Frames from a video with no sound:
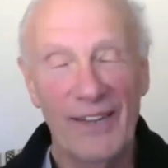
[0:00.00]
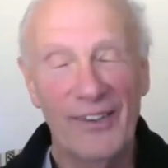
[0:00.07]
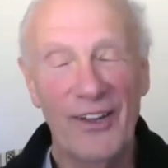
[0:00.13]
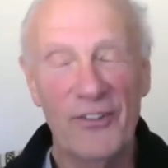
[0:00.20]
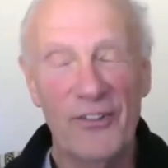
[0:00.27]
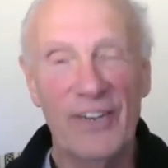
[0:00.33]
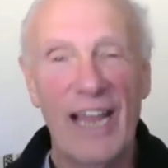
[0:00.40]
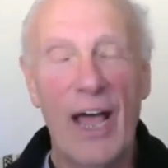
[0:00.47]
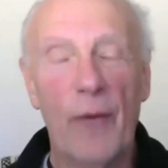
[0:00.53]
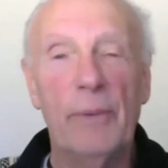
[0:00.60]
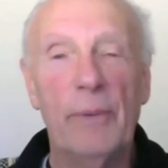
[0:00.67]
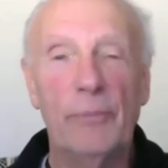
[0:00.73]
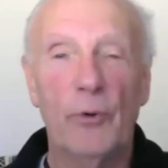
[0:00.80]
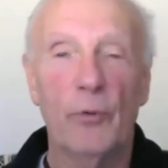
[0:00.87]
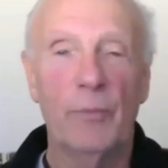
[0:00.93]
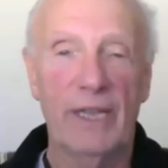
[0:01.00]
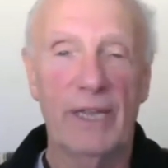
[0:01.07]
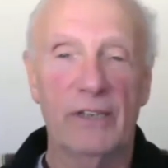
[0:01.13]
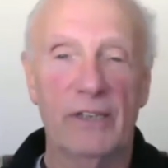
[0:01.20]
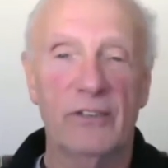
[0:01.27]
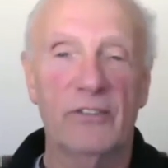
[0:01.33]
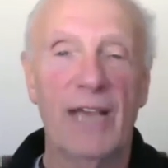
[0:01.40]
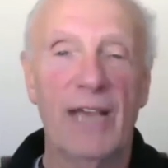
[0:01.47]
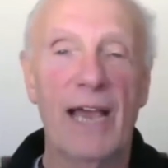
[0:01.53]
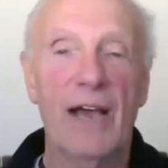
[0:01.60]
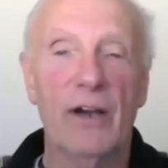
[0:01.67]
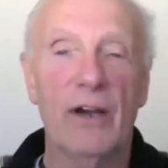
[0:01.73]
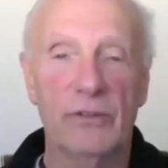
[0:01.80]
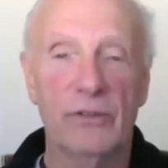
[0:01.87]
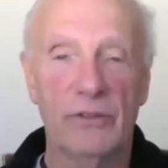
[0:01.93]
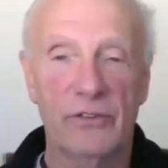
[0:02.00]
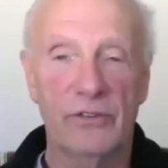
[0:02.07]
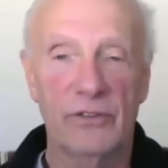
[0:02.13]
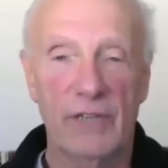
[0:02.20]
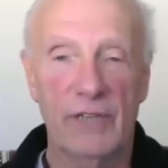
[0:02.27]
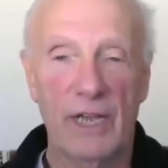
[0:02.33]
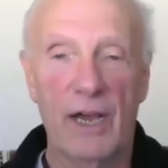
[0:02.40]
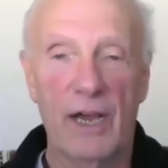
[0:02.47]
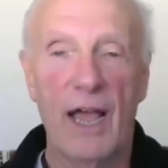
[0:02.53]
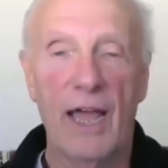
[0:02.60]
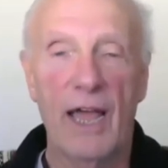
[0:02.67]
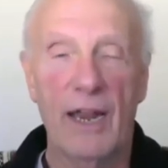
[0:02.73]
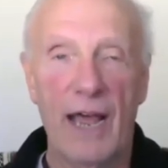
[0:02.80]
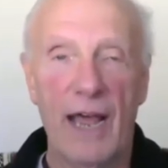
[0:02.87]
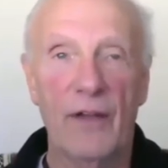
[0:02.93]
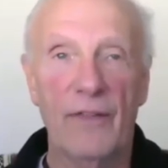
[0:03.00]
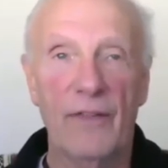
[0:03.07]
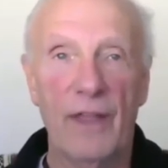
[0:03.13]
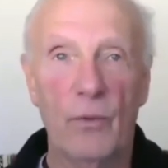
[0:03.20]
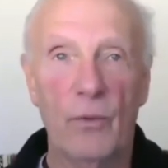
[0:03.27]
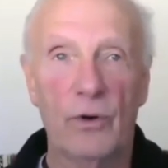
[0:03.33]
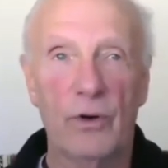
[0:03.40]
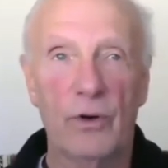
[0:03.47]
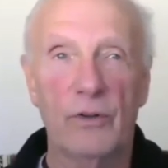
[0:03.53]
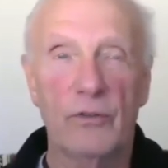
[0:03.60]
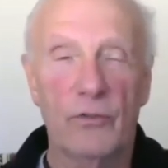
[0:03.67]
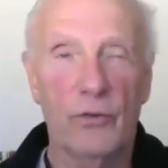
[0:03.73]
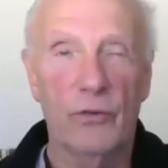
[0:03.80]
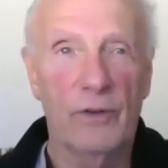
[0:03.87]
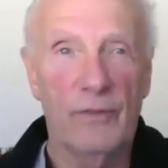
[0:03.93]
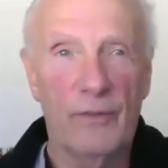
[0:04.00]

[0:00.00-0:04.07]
attention to how people were making sounds and how they were sort of